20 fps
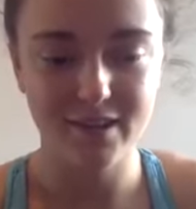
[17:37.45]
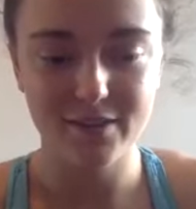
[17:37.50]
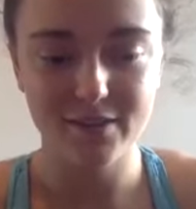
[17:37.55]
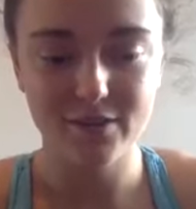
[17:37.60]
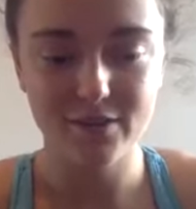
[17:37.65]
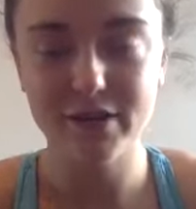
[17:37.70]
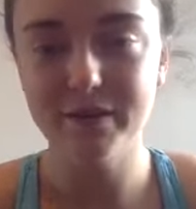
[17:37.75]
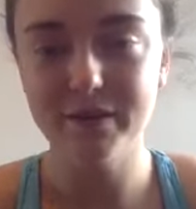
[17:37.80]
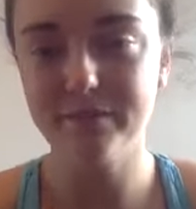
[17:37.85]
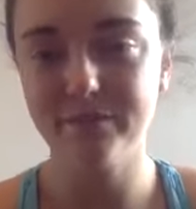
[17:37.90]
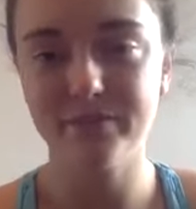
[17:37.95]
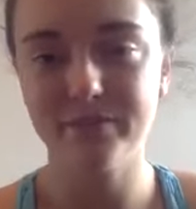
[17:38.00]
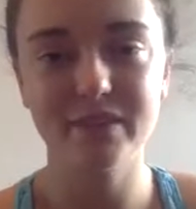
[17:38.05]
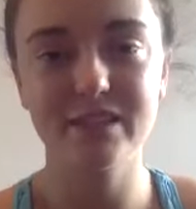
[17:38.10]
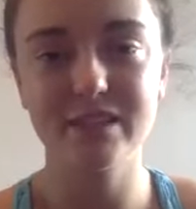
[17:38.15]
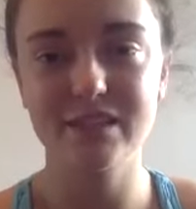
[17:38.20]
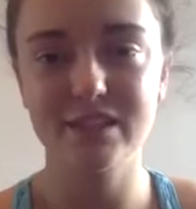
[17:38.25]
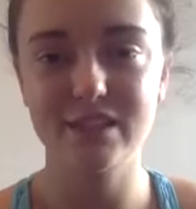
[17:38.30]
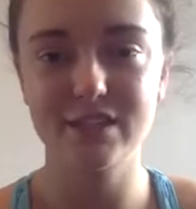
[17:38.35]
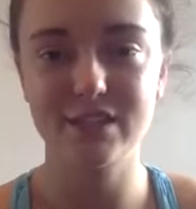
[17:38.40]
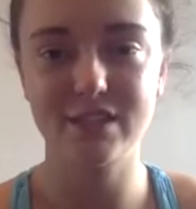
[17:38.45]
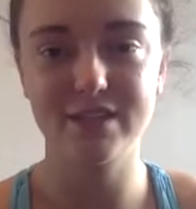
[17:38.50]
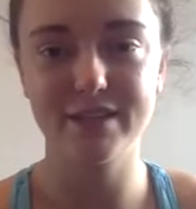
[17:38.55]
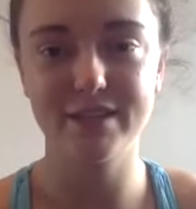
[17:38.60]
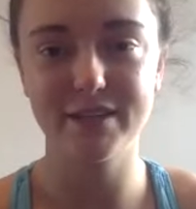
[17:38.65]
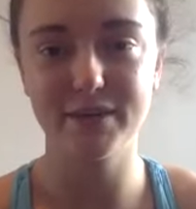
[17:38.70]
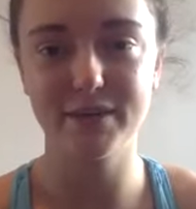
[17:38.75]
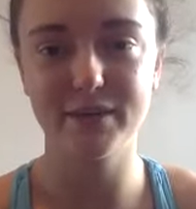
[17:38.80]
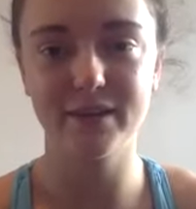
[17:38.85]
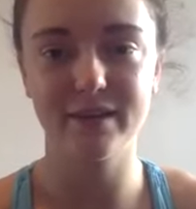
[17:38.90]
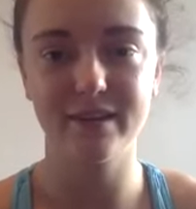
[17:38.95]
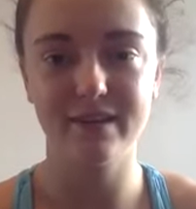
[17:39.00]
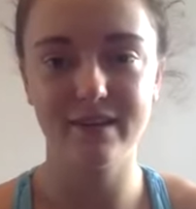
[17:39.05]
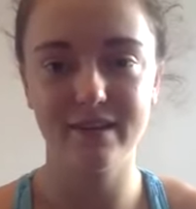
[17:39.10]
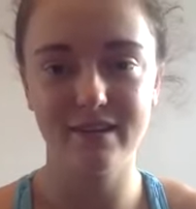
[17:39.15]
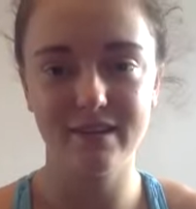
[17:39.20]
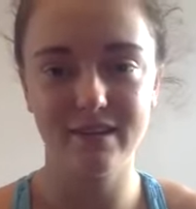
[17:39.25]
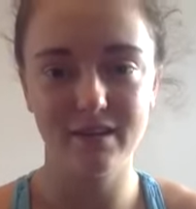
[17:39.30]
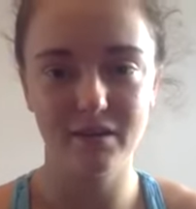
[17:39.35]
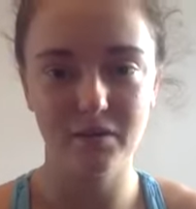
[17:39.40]
Three, two,
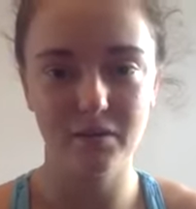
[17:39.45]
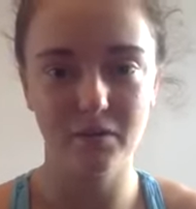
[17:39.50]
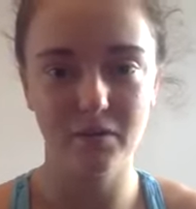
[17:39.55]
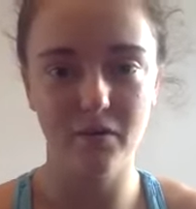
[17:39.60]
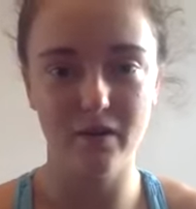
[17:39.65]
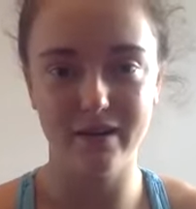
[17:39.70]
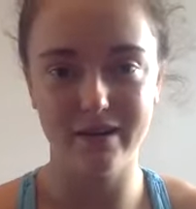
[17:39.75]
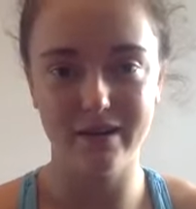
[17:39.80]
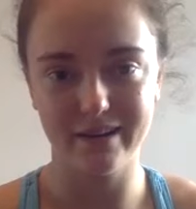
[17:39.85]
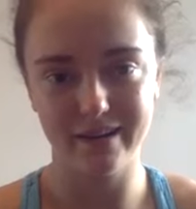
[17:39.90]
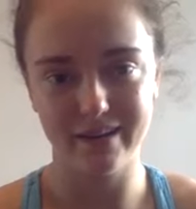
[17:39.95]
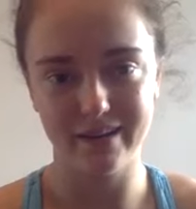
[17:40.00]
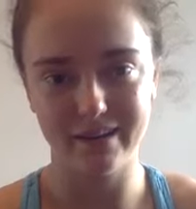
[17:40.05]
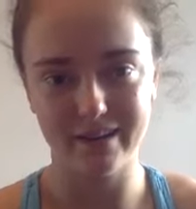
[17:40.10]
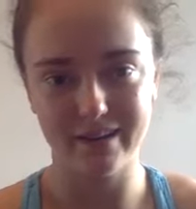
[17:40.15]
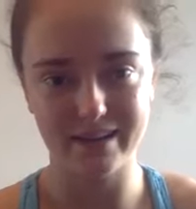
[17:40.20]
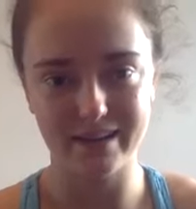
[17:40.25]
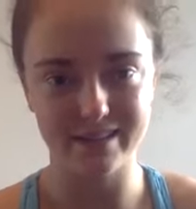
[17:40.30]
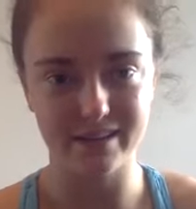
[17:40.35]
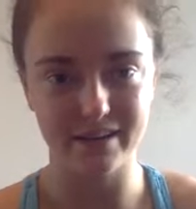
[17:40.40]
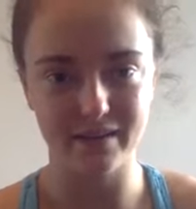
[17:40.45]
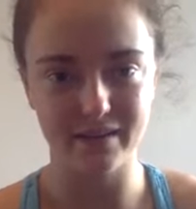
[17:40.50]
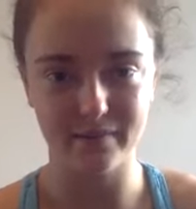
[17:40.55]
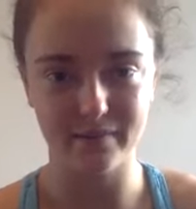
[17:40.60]
one, let's go.